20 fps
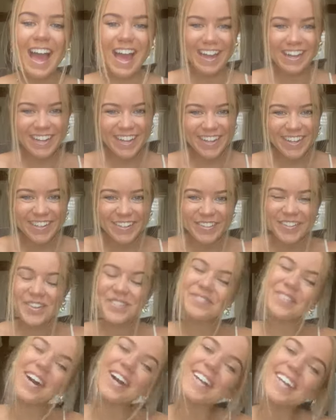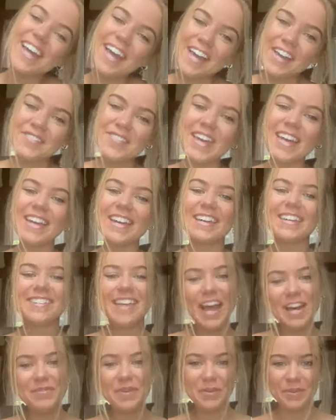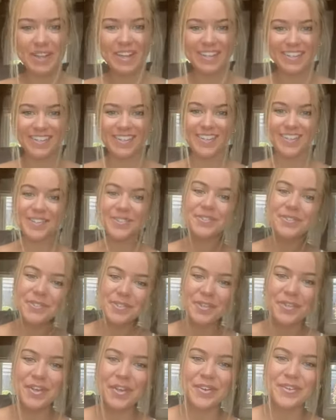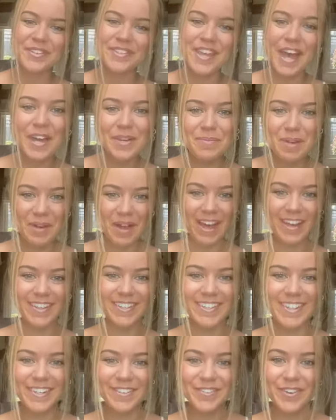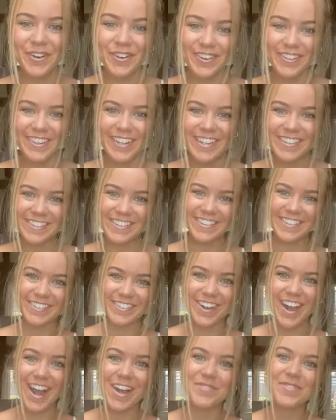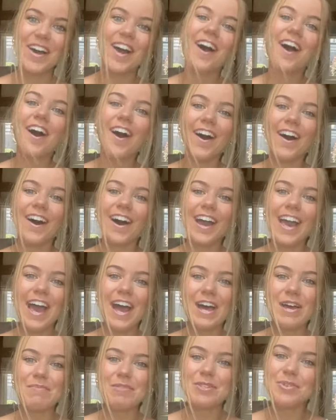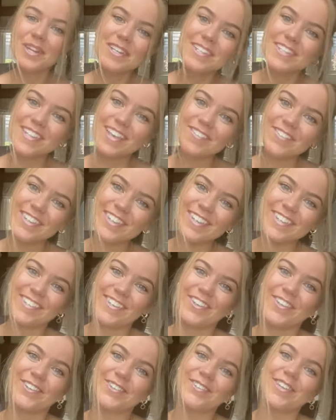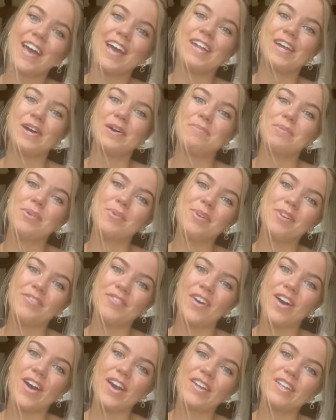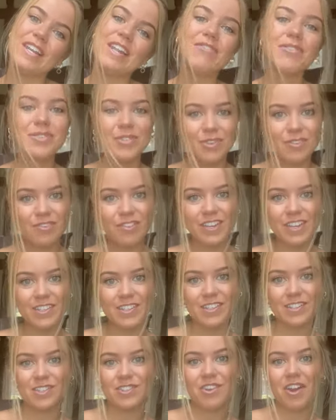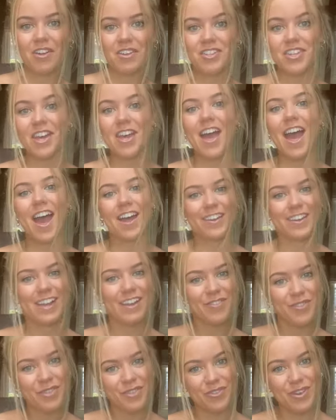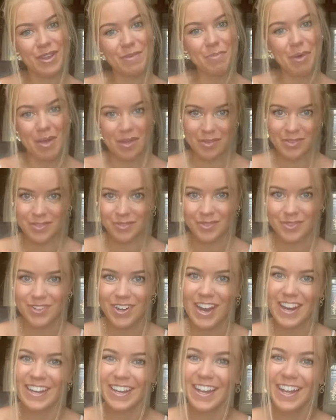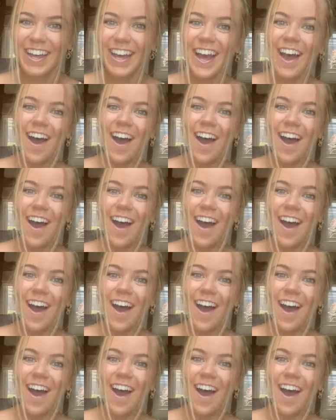Hello, my name is Annabel Wellington, also known as Annabel Active on Instagram. I am 27 years old and I'm a qualified level 2 fitness instructor and level 3 personal trainer.